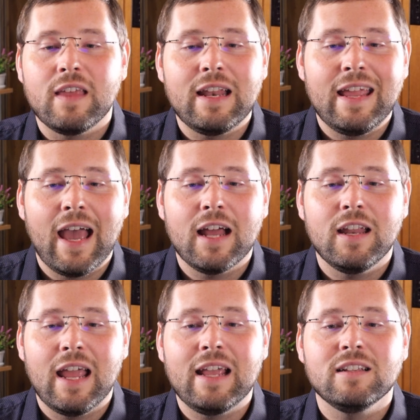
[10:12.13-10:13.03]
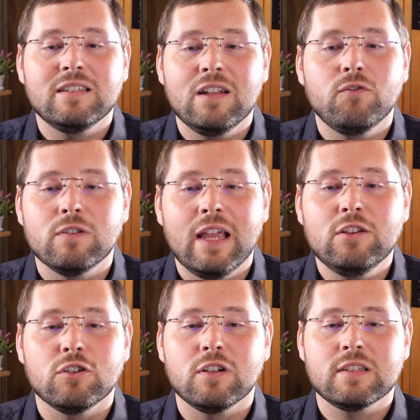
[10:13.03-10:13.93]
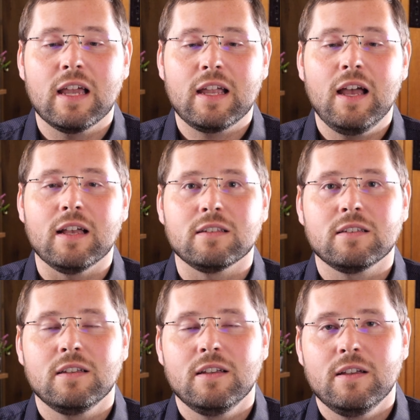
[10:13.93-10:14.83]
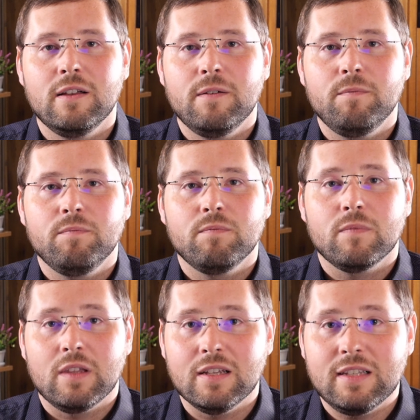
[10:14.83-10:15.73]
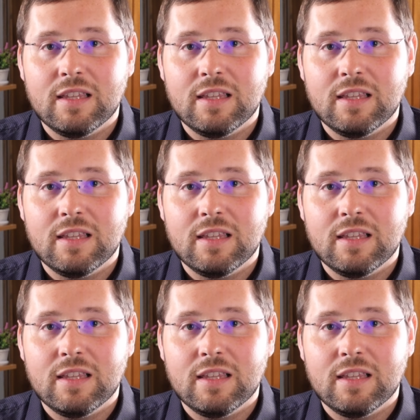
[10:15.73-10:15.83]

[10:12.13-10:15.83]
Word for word: he had a sinful nature just like us. You see the